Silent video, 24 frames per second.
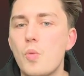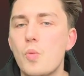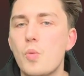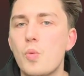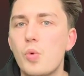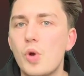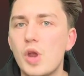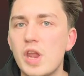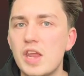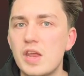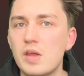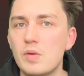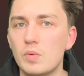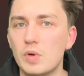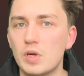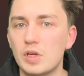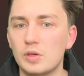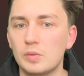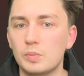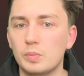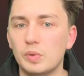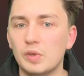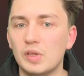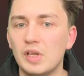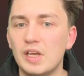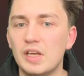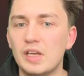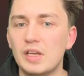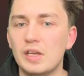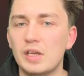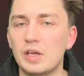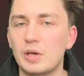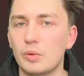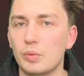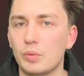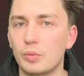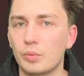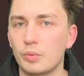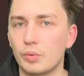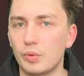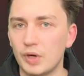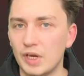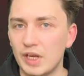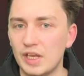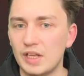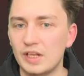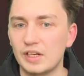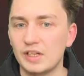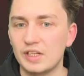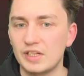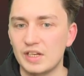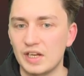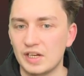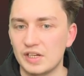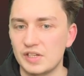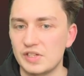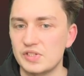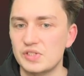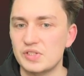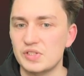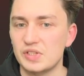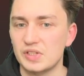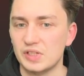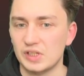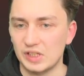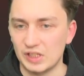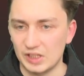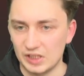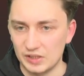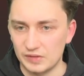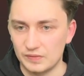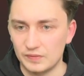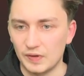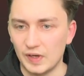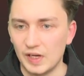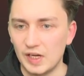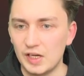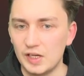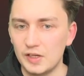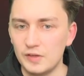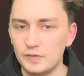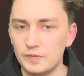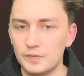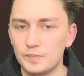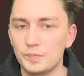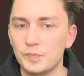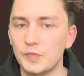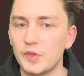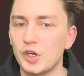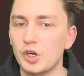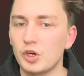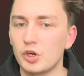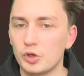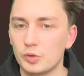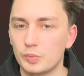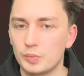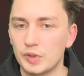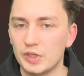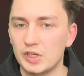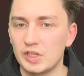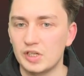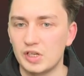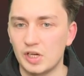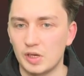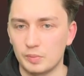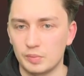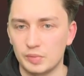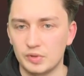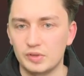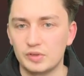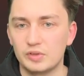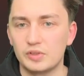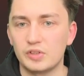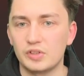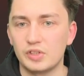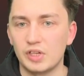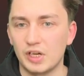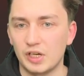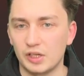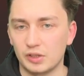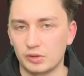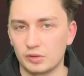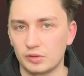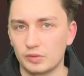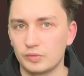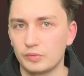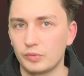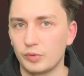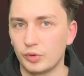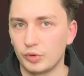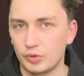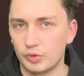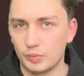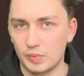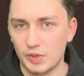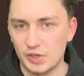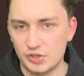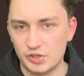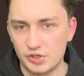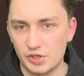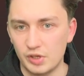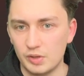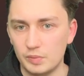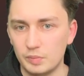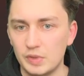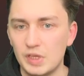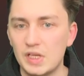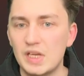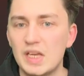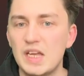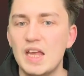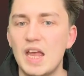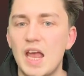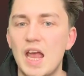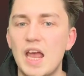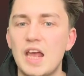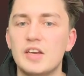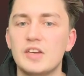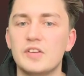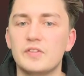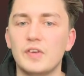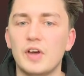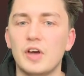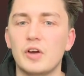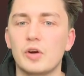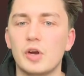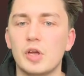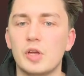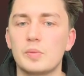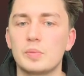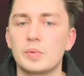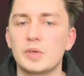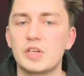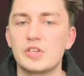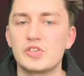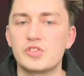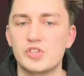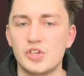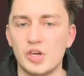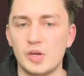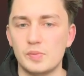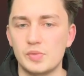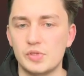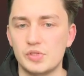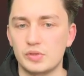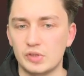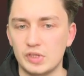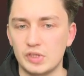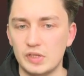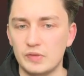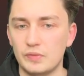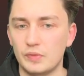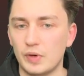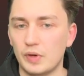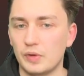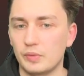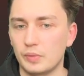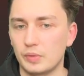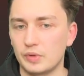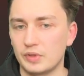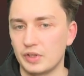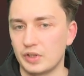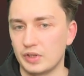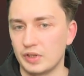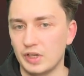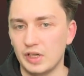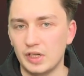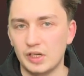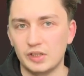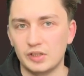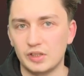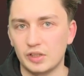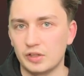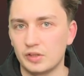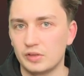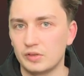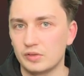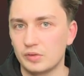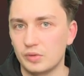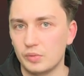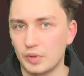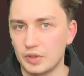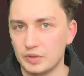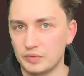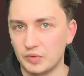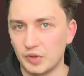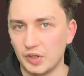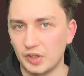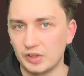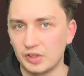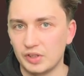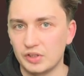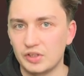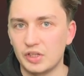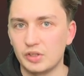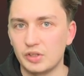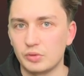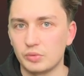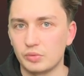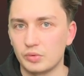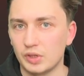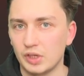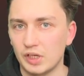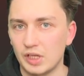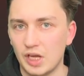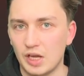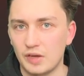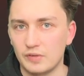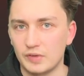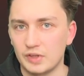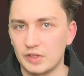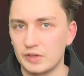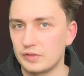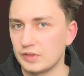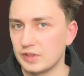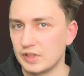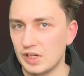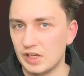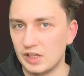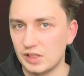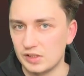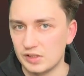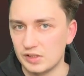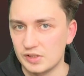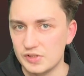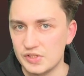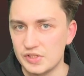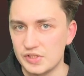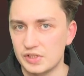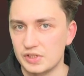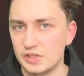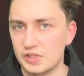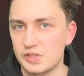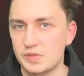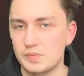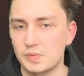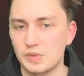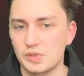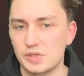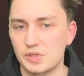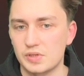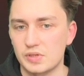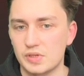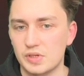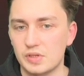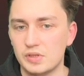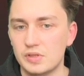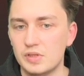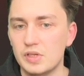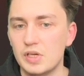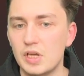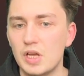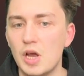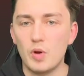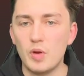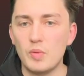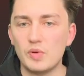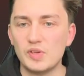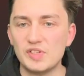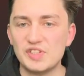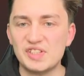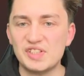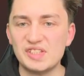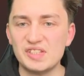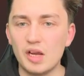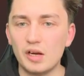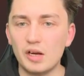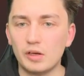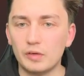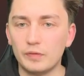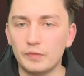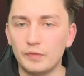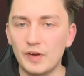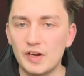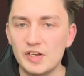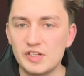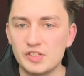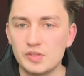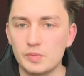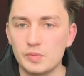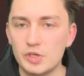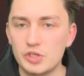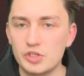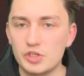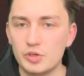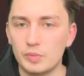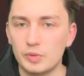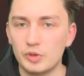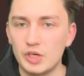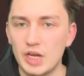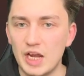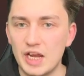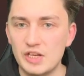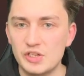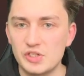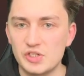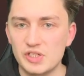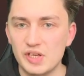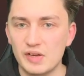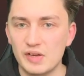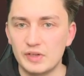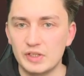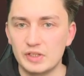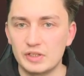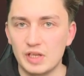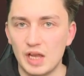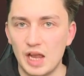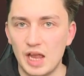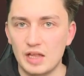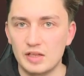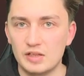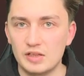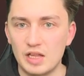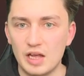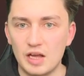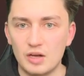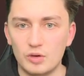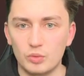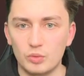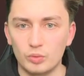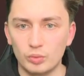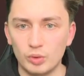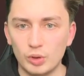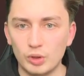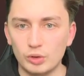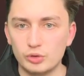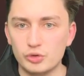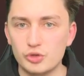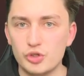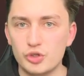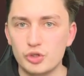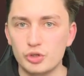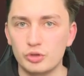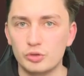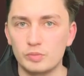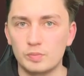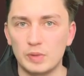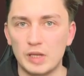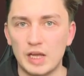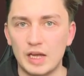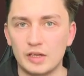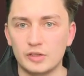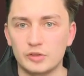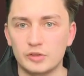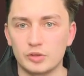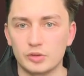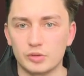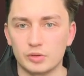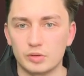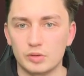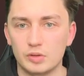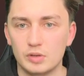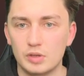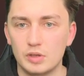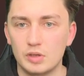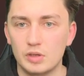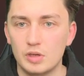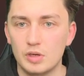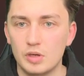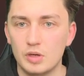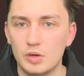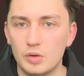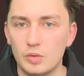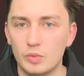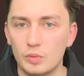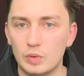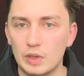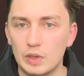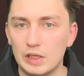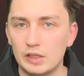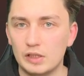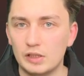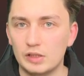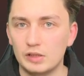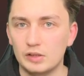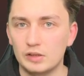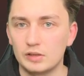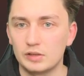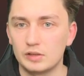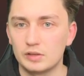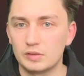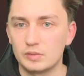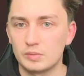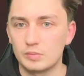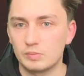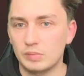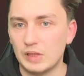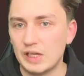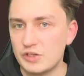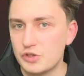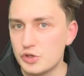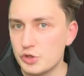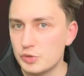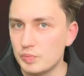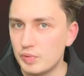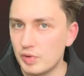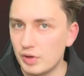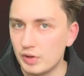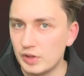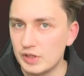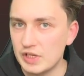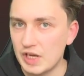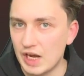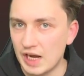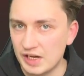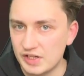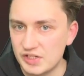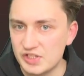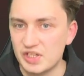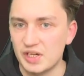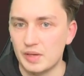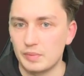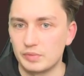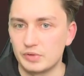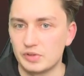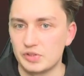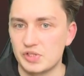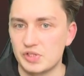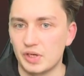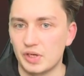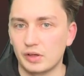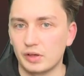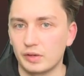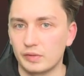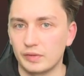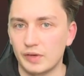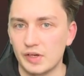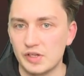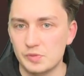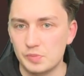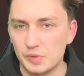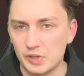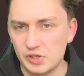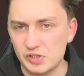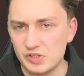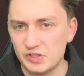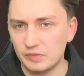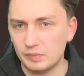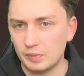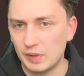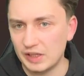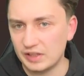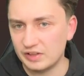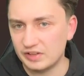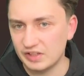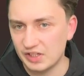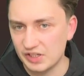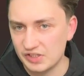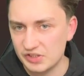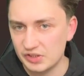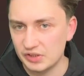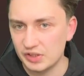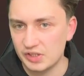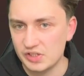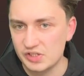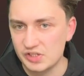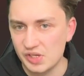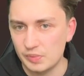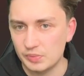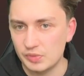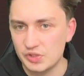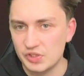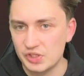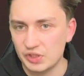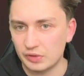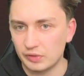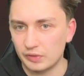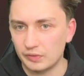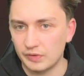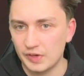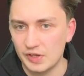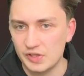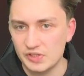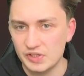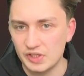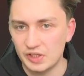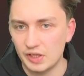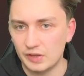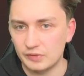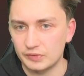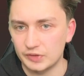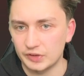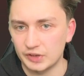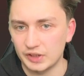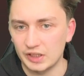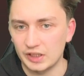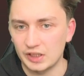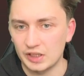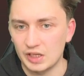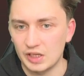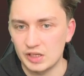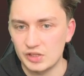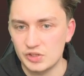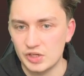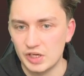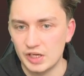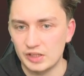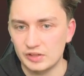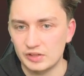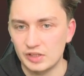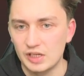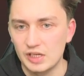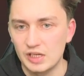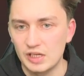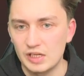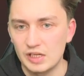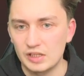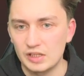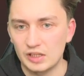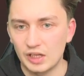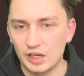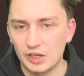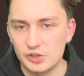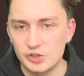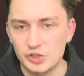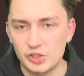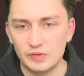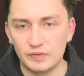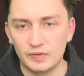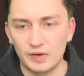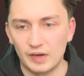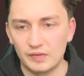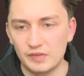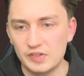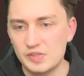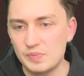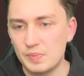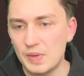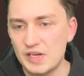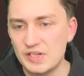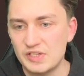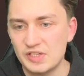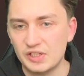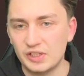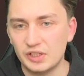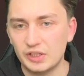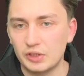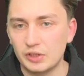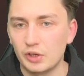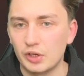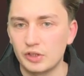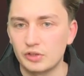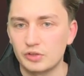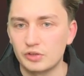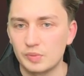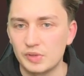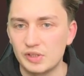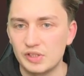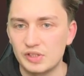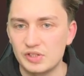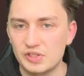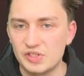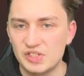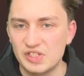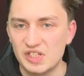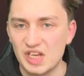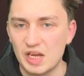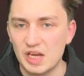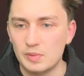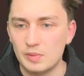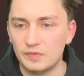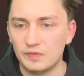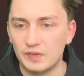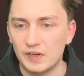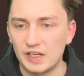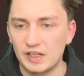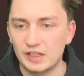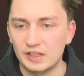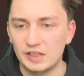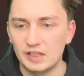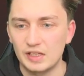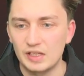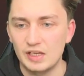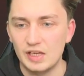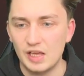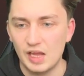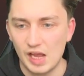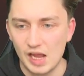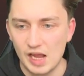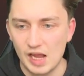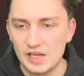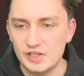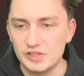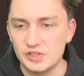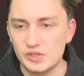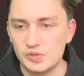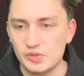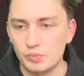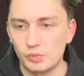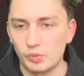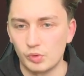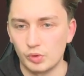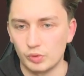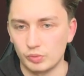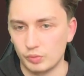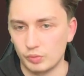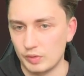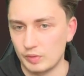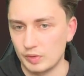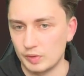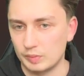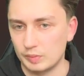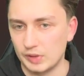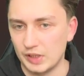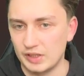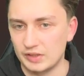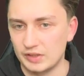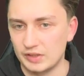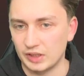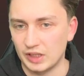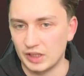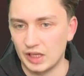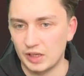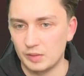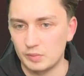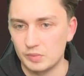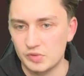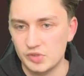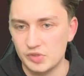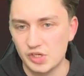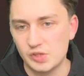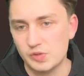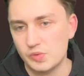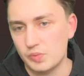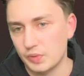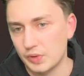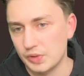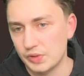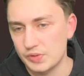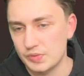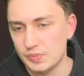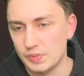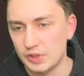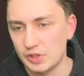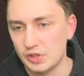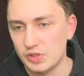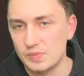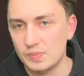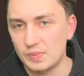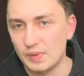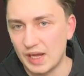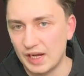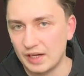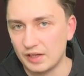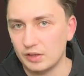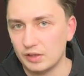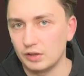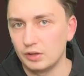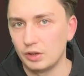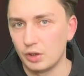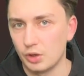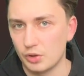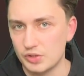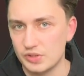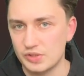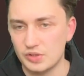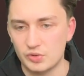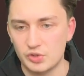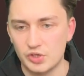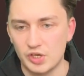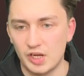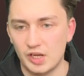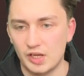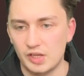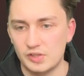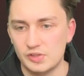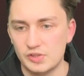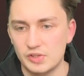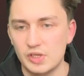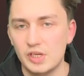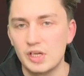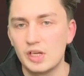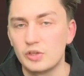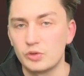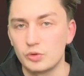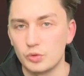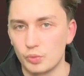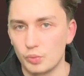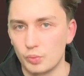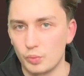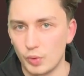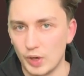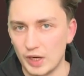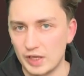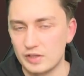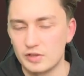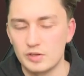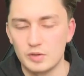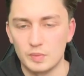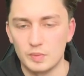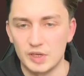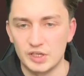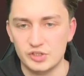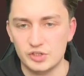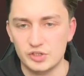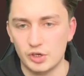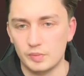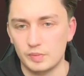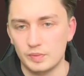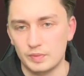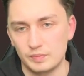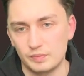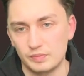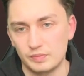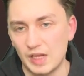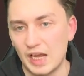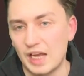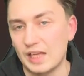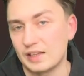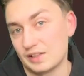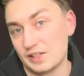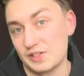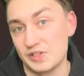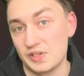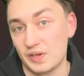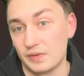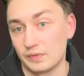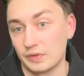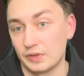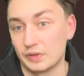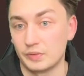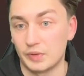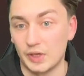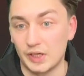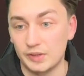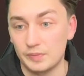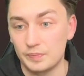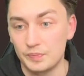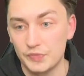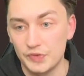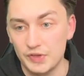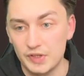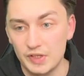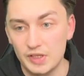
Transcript: we will play really nice e5, opening up the diagonal for the bishop. And if our opponent jumps to d5 with their knight, and quite frankly they don't really have anything else in this position, we will sacrifice the bishop on h7. And now what should black do? Well, black should probably accept the sacrifice. Because if black doesn't accept the sacrifice, then after king h8, knight g5, it's basically going to be the same thing as what we will in the game. Just worse because black lost the chance to win the bishop. At least something, right?